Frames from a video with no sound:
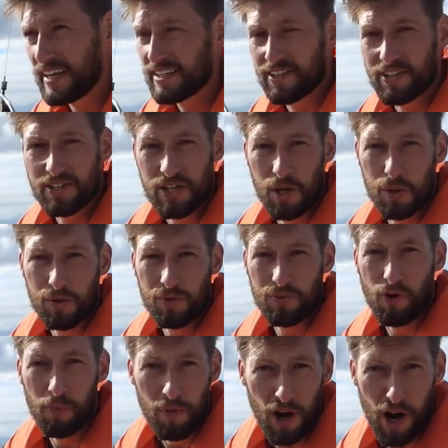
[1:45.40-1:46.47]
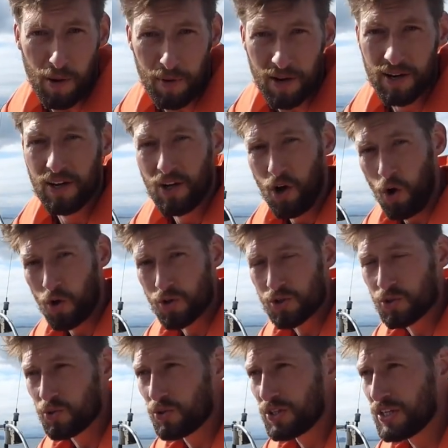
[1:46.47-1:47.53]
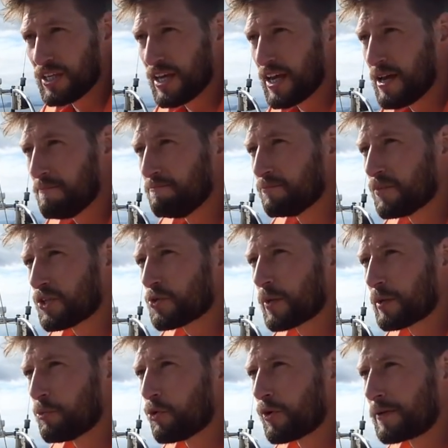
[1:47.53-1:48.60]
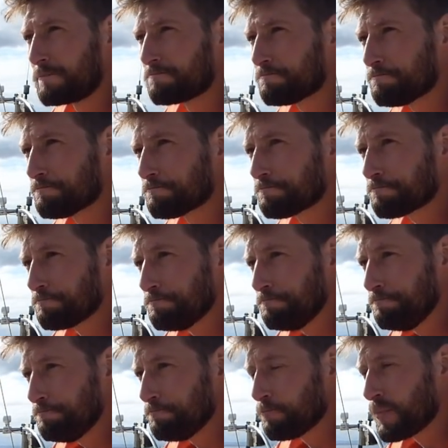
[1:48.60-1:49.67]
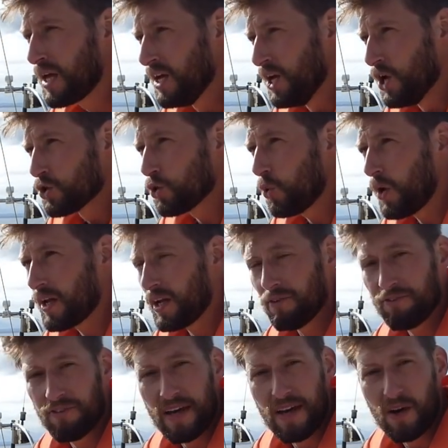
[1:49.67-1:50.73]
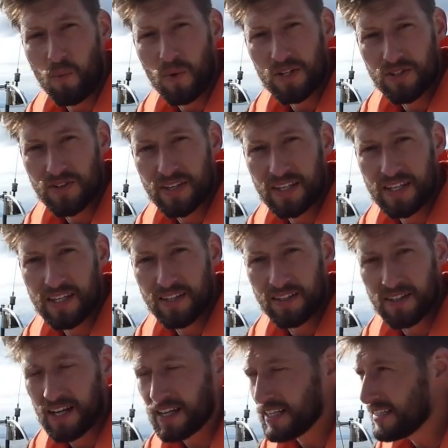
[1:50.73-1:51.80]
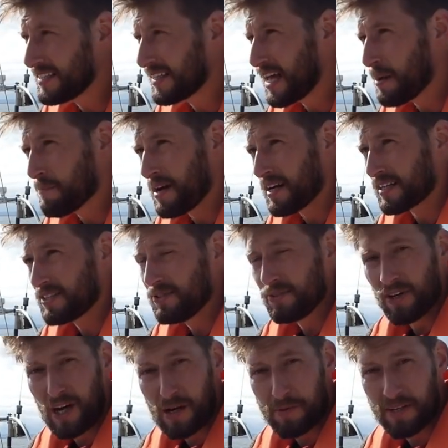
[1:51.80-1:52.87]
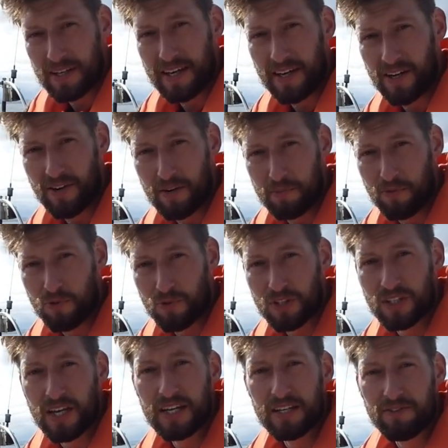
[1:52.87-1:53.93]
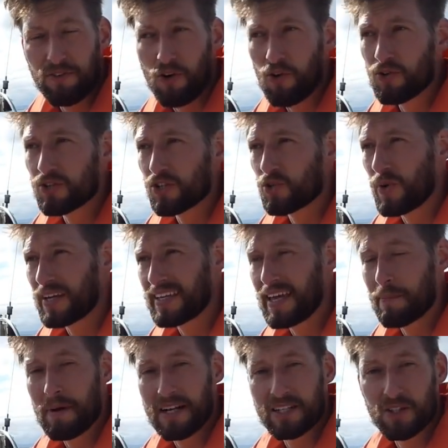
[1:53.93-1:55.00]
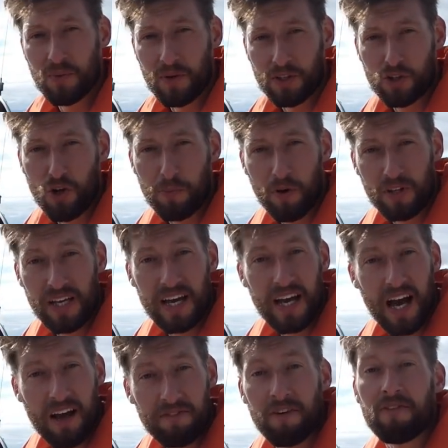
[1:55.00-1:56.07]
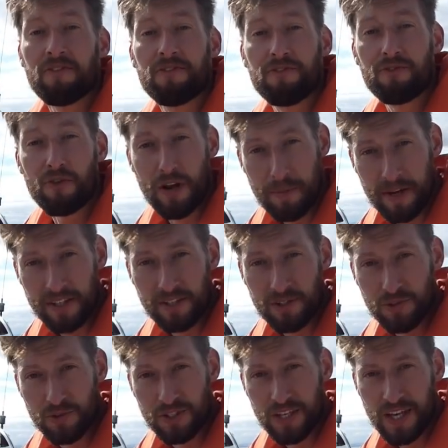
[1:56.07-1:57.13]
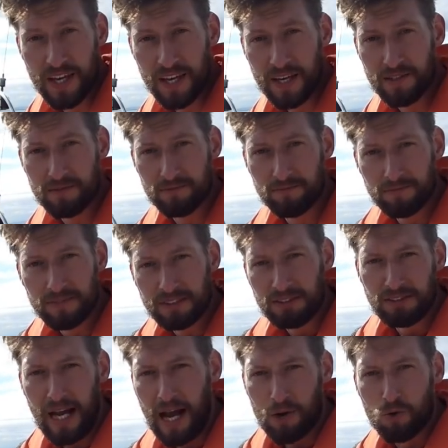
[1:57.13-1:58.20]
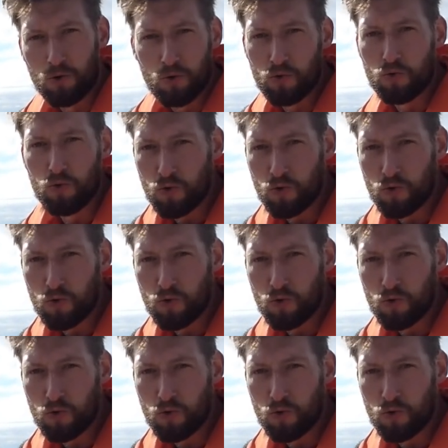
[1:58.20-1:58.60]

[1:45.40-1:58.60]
in getting ourselves from the harbour onto the swing mooring. So enough wittering here. I need to get back to harbour, get her in before the tide falls so I can get back to the workshop because I have framing to do today. Yahoo!